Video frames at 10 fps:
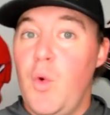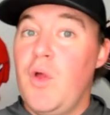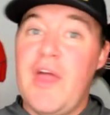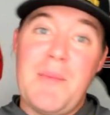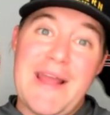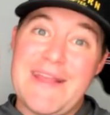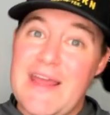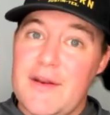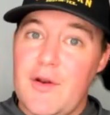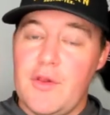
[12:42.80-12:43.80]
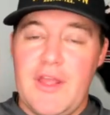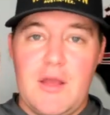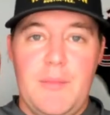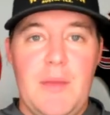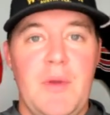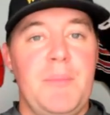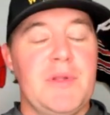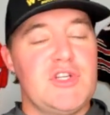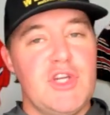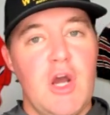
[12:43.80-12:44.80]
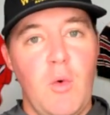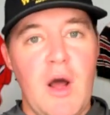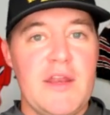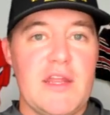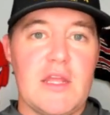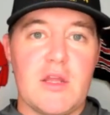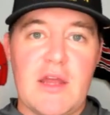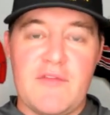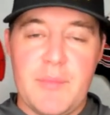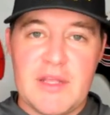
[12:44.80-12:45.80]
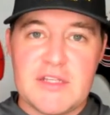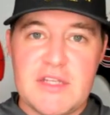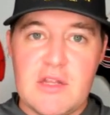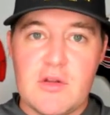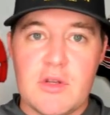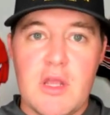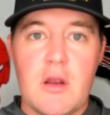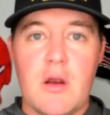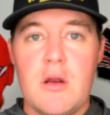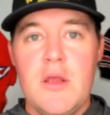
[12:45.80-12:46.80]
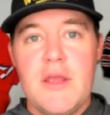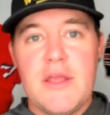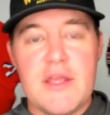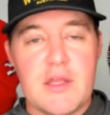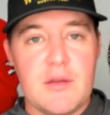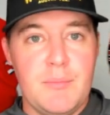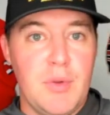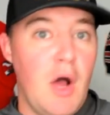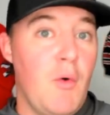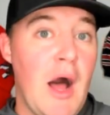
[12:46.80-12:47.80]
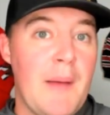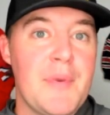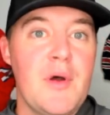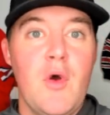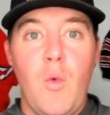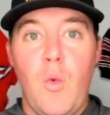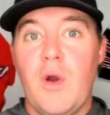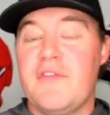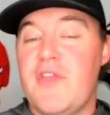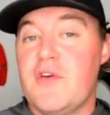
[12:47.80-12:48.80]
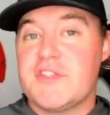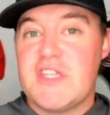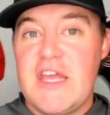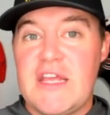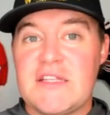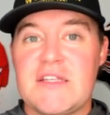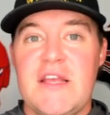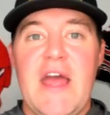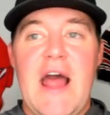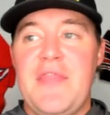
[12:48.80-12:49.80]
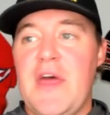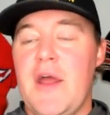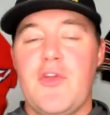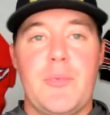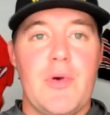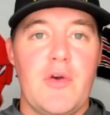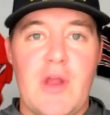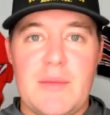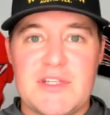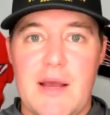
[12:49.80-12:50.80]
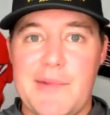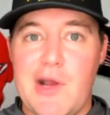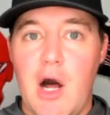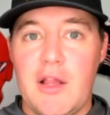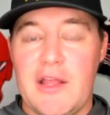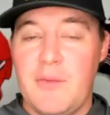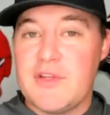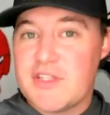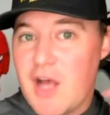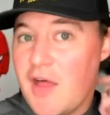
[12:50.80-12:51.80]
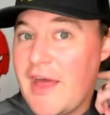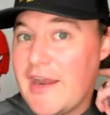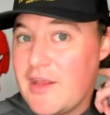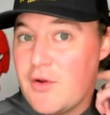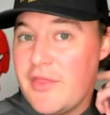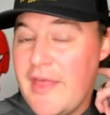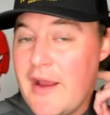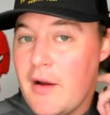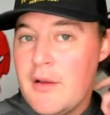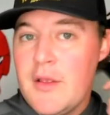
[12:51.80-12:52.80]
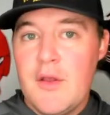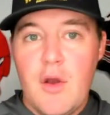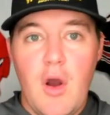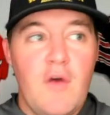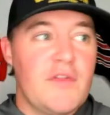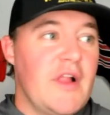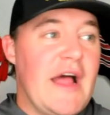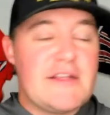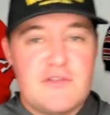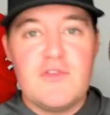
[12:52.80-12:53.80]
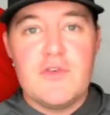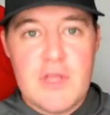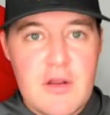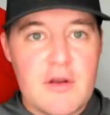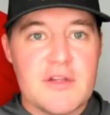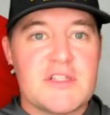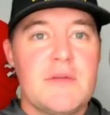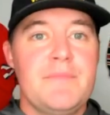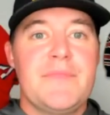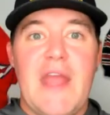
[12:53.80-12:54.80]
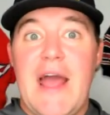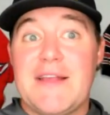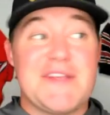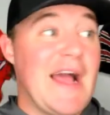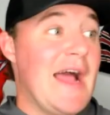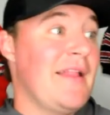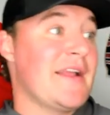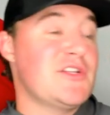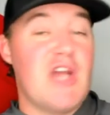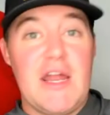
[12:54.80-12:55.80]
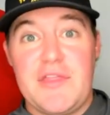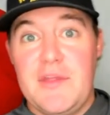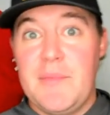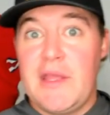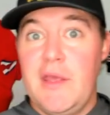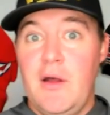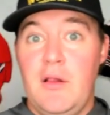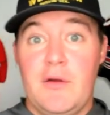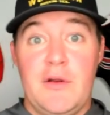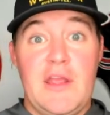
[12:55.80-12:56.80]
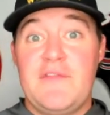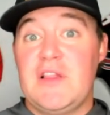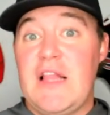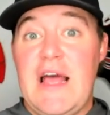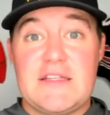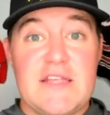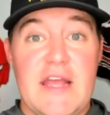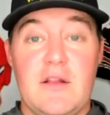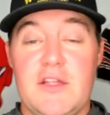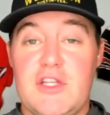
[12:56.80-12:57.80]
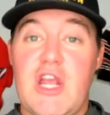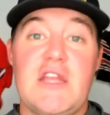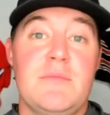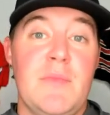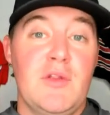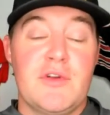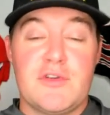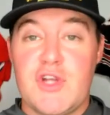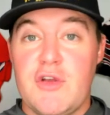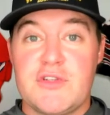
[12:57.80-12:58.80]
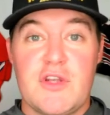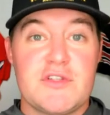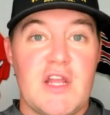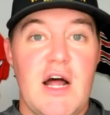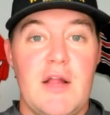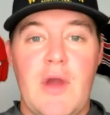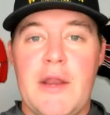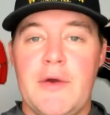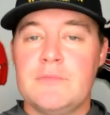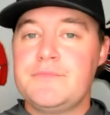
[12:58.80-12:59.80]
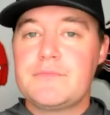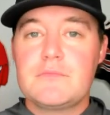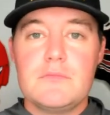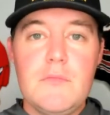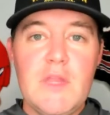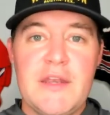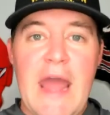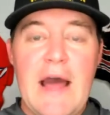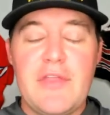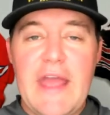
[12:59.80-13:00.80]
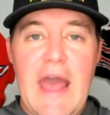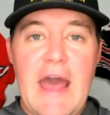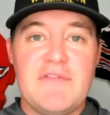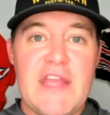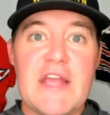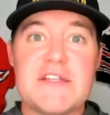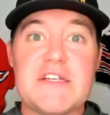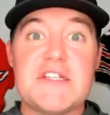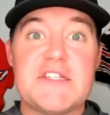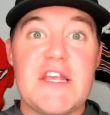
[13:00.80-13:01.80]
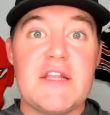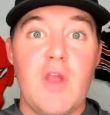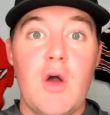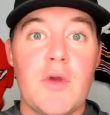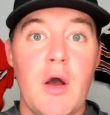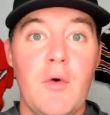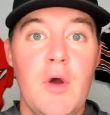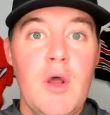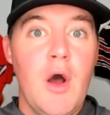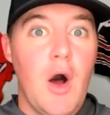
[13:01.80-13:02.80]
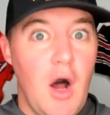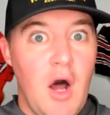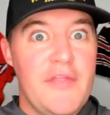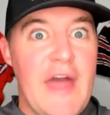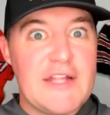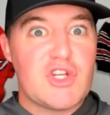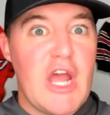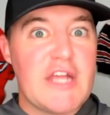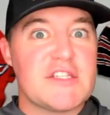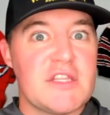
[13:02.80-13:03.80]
well, they might get an early commitment, but you know what? He could have a big senior year. He could blow up, one of those things, and then other programs come calling. And we saw that here and there over the last few years as a guy like a Jonathan McGill, or even last cycle, a Jaden Milner-Jones goes to Colorado. Now they have the ACC logo on that chest